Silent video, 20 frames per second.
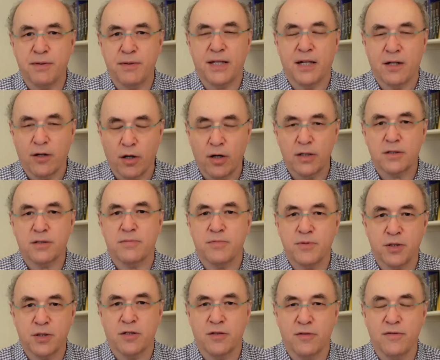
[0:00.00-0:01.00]
but they're not
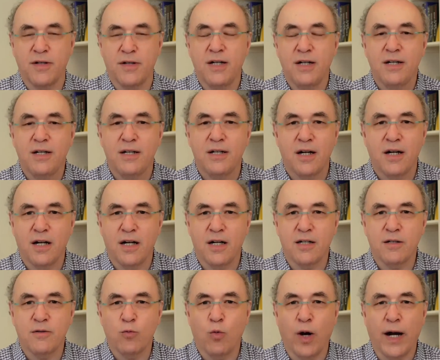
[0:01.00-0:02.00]
sort of
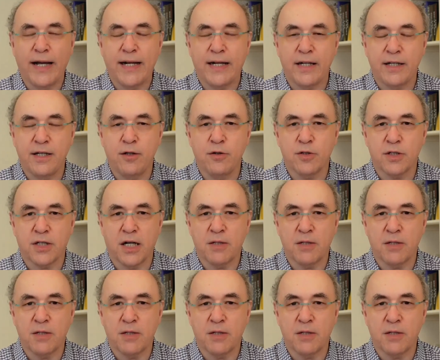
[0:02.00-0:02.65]
uh, widely used.